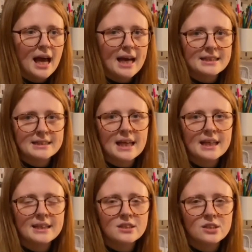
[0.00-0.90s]
I
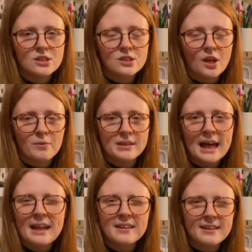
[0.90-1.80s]
decided to just go with the
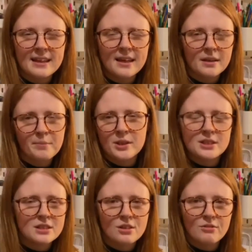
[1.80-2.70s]
Anthea because
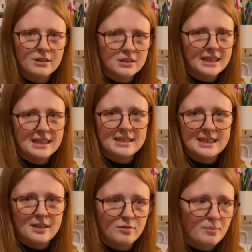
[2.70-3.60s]
it's a real
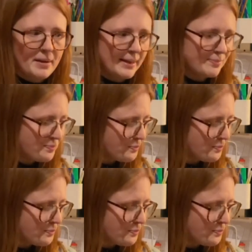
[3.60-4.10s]
TNT for me.